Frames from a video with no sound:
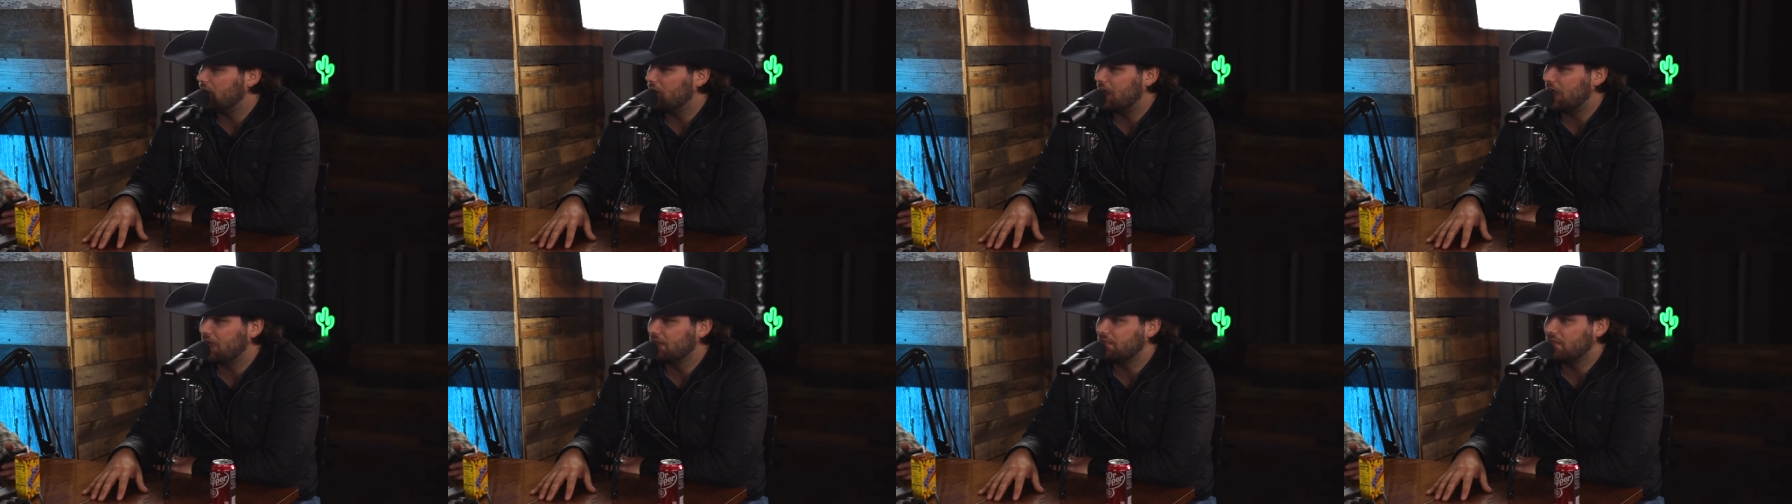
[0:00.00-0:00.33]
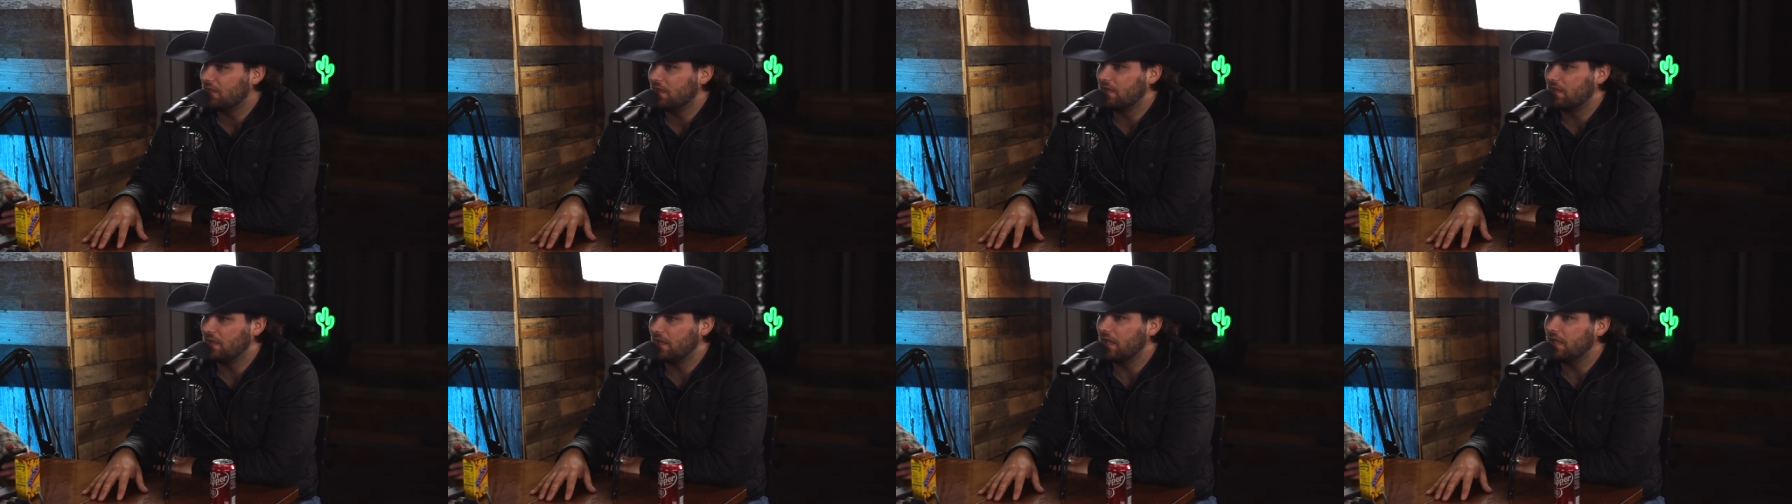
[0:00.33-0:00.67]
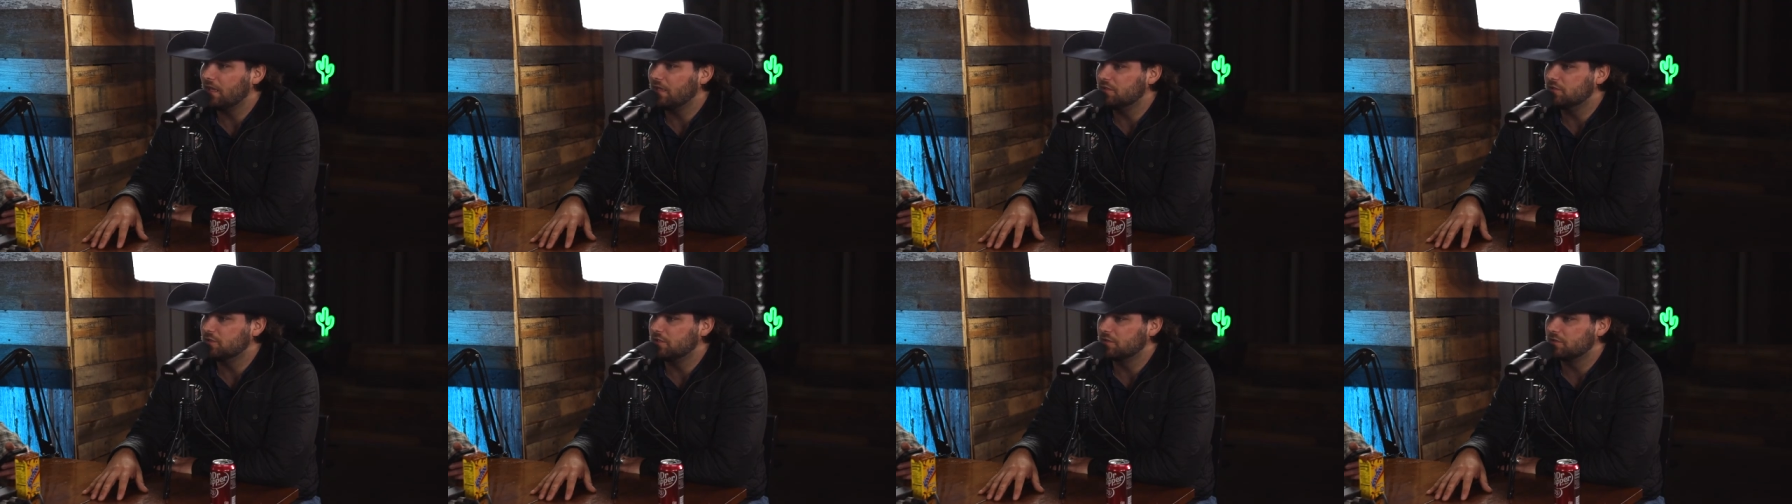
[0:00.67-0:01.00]
I think
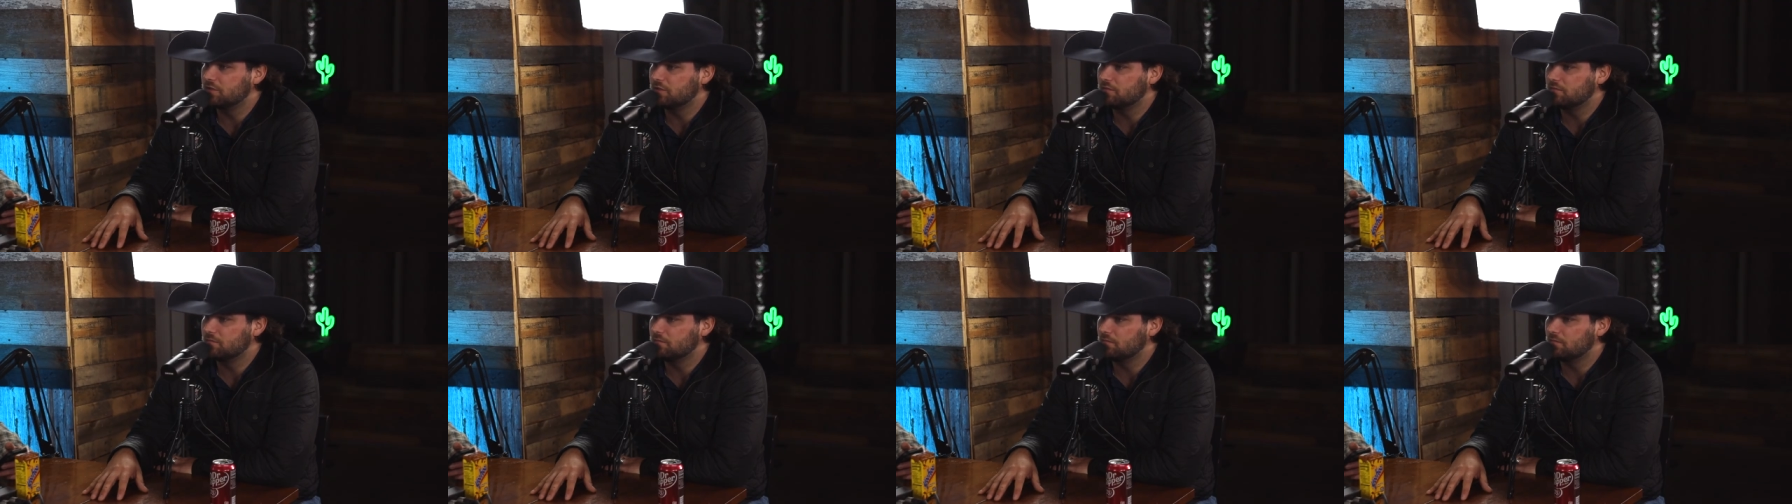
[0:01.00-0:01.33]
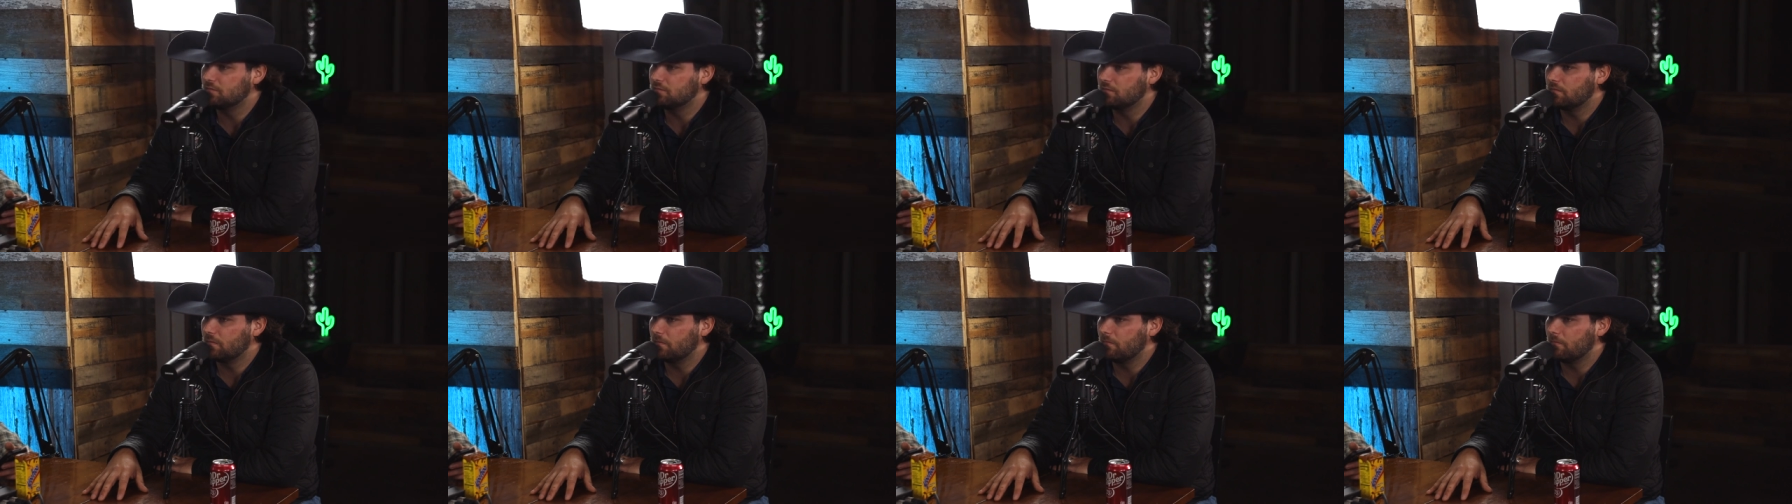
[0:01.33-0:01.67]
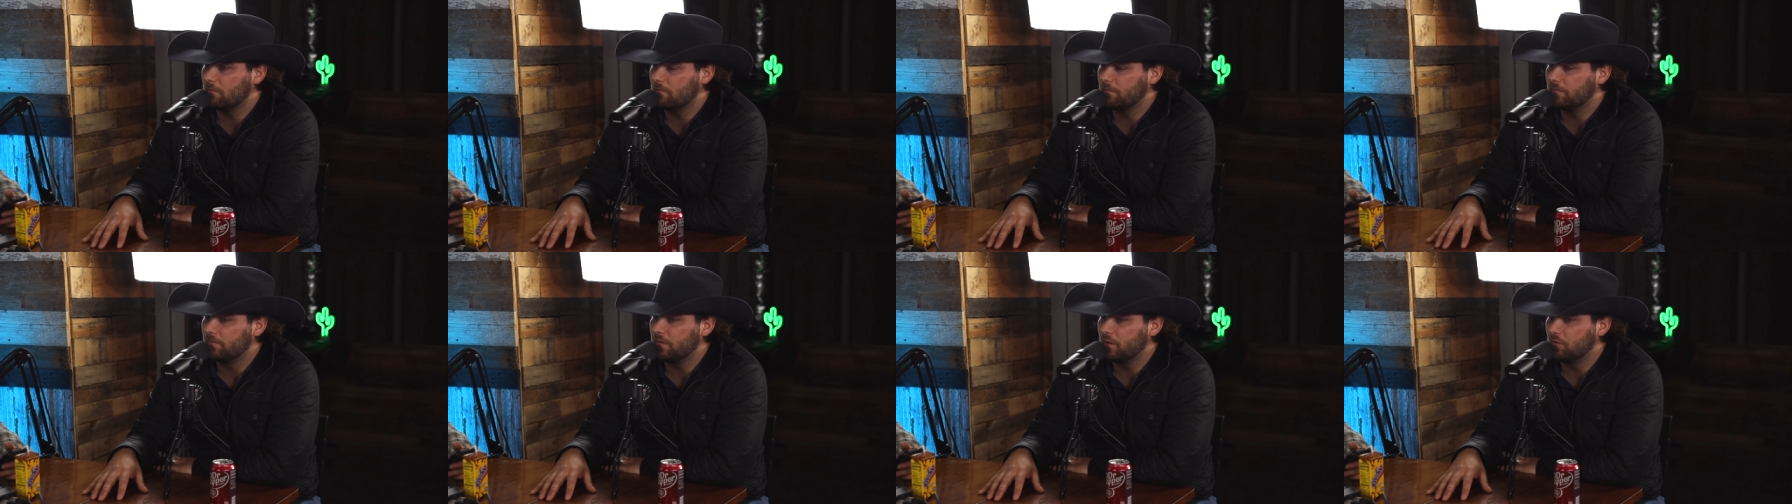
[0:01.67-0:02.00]
he just...
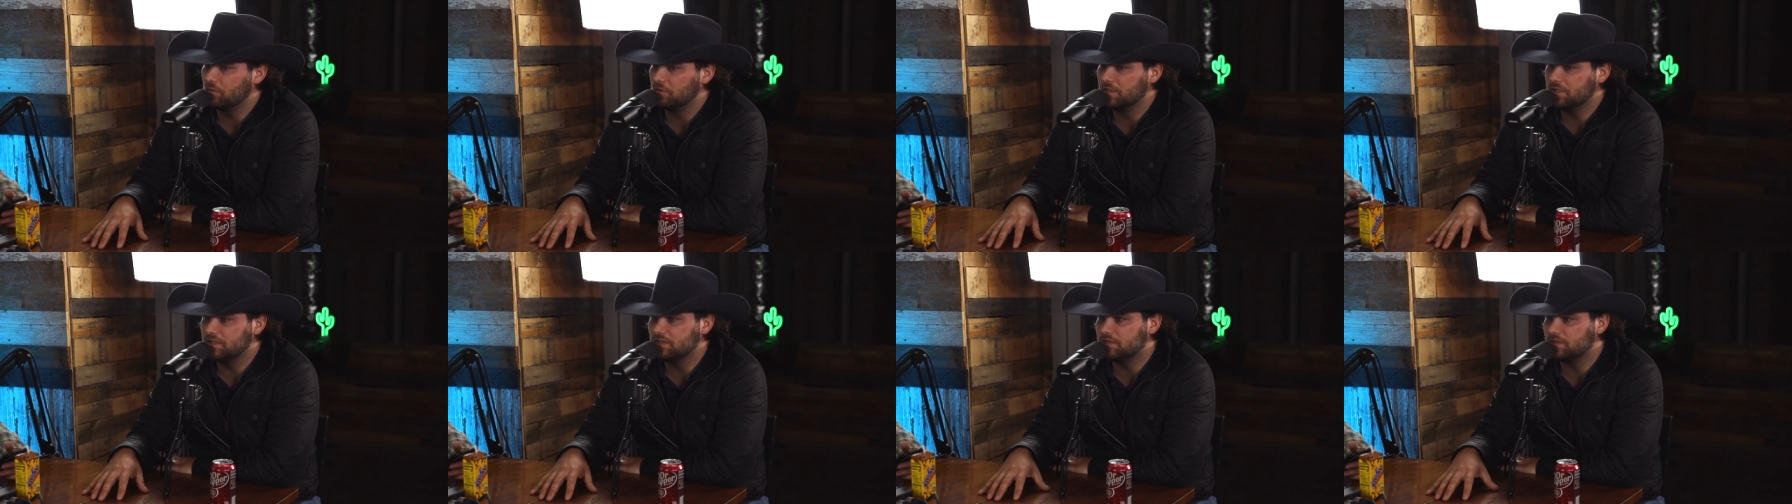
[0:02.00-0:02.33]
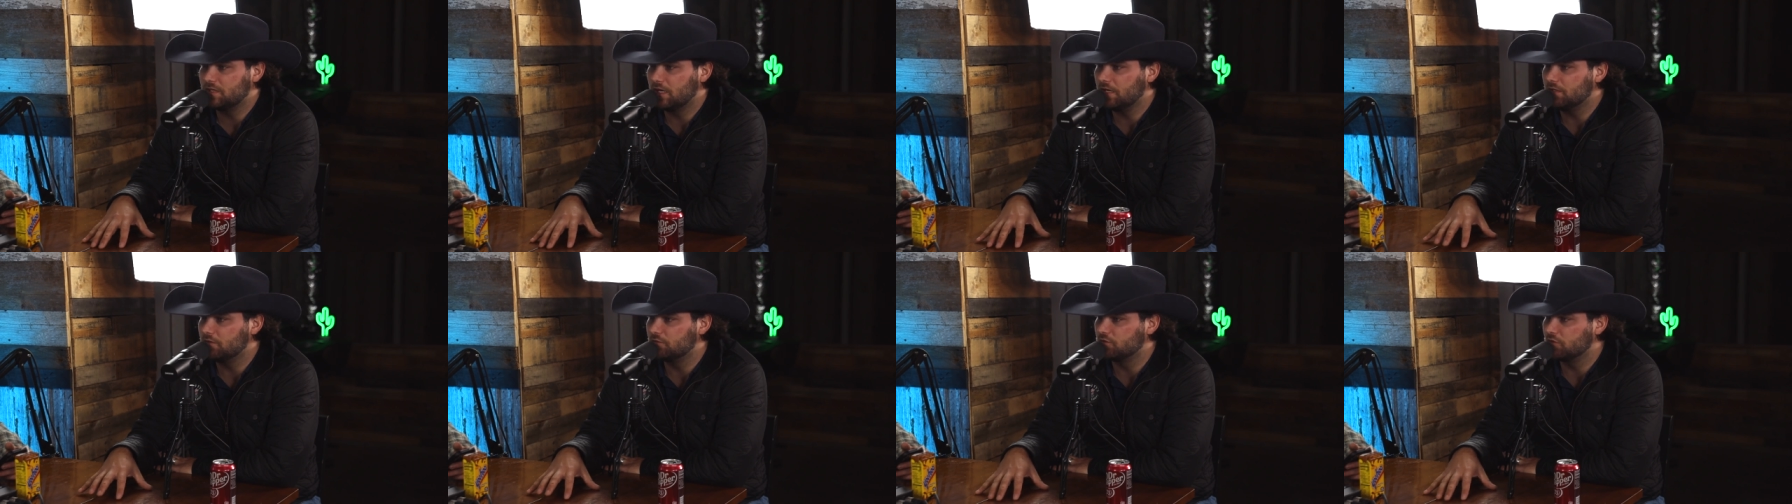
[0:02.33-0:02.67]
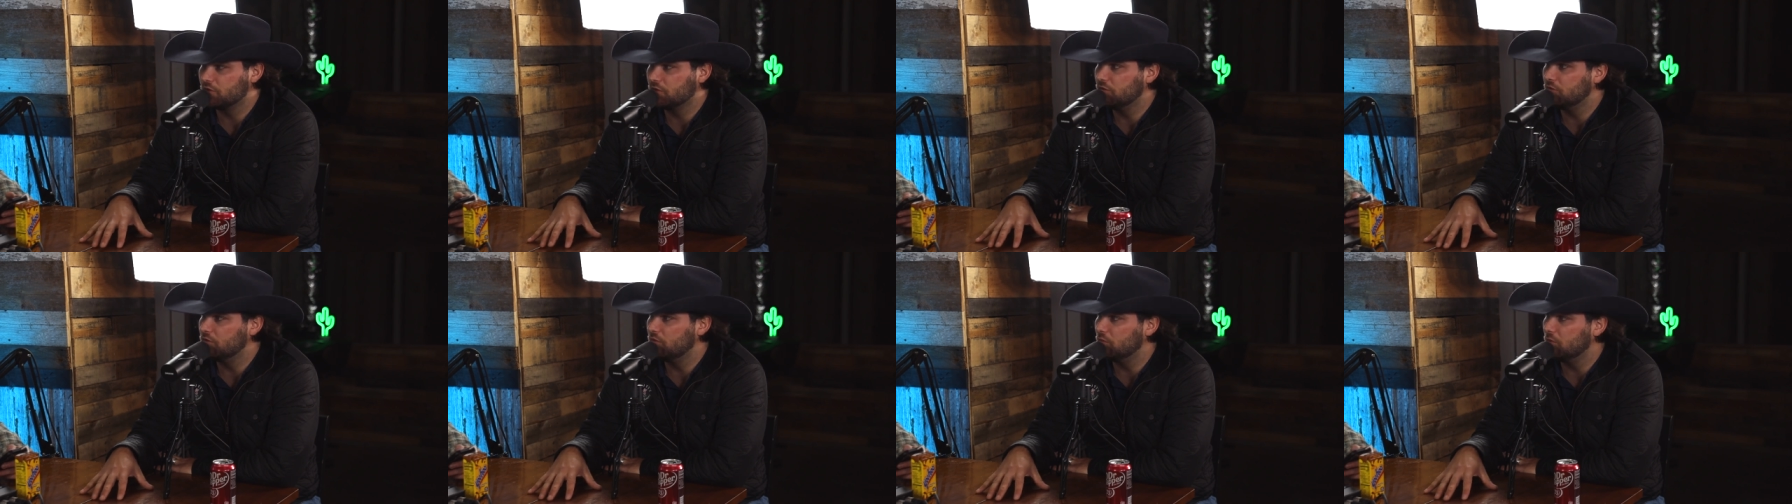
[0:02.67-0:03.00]
Well, he stayed
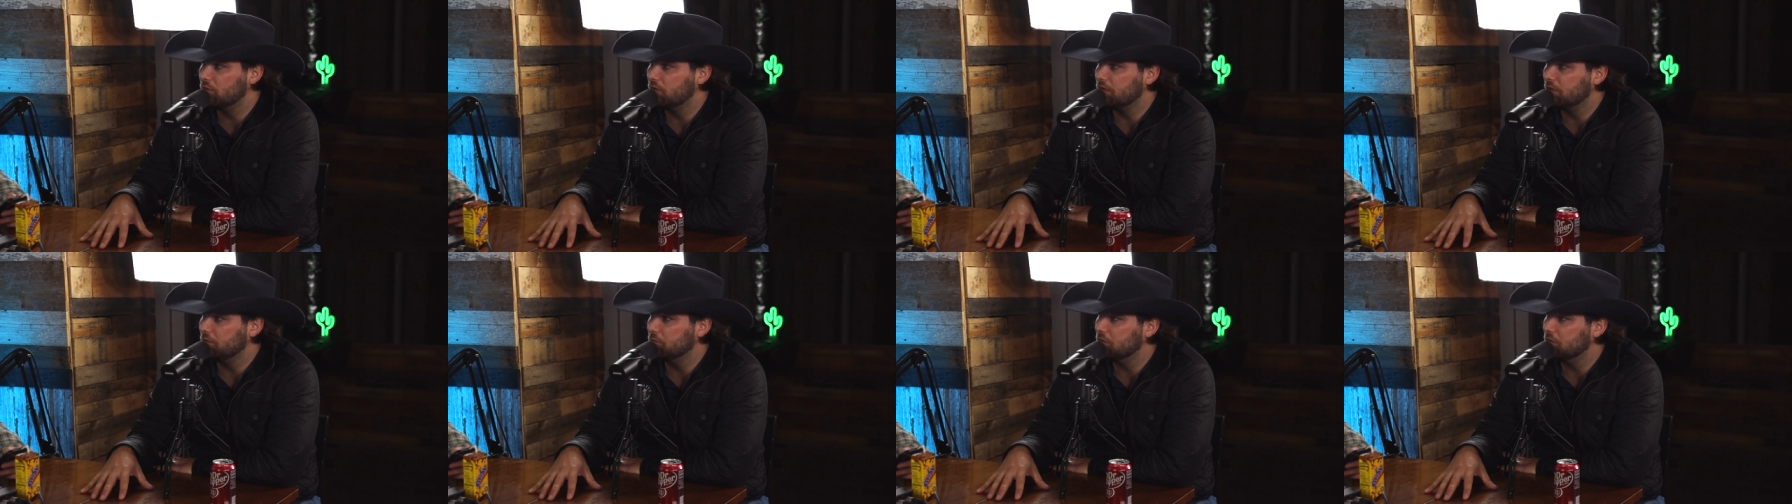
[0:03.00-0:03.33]
true to what he